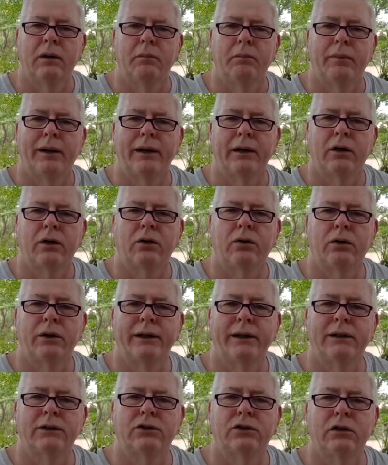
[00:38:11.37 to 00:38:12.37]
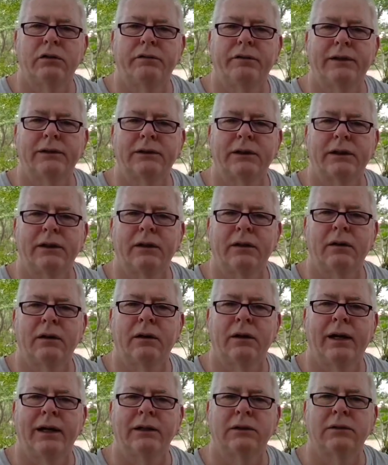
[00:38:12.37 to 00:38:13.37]
My goal is to visit
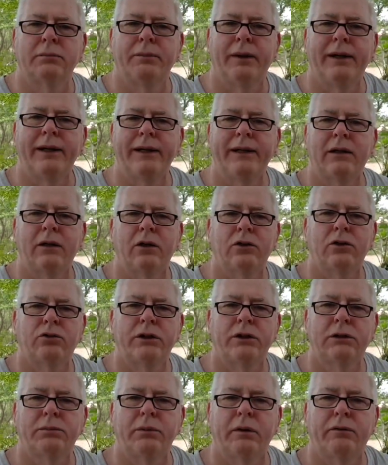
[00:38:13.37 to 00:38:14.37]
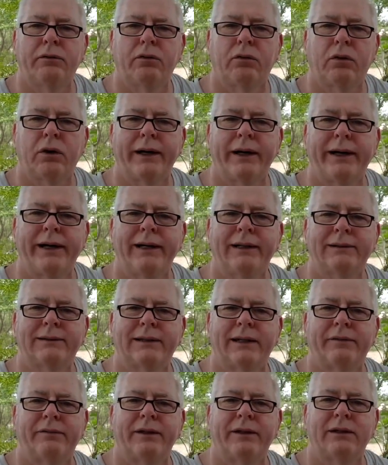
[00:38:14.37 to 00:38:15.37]
as many countries before I hit
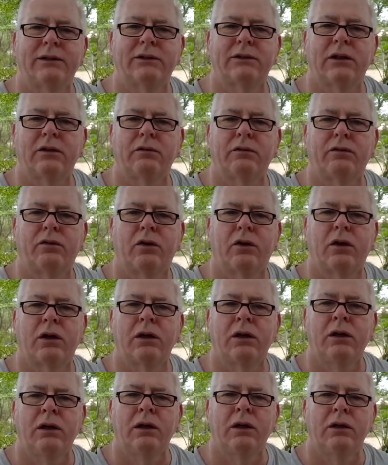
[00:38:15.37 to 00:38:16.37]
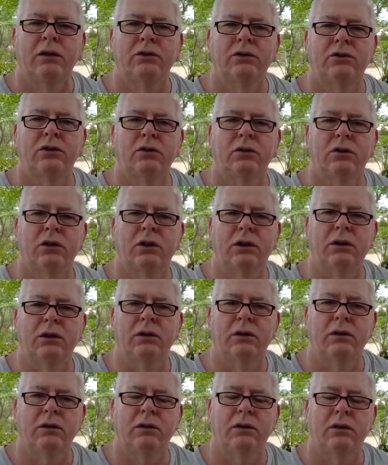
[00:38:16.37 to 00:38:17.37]
70 so far. So good.
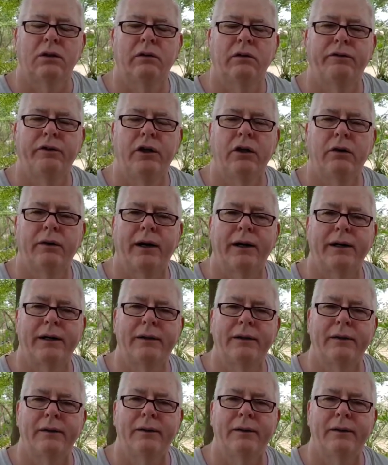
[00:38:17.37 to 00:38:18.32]
Good for you, Andy.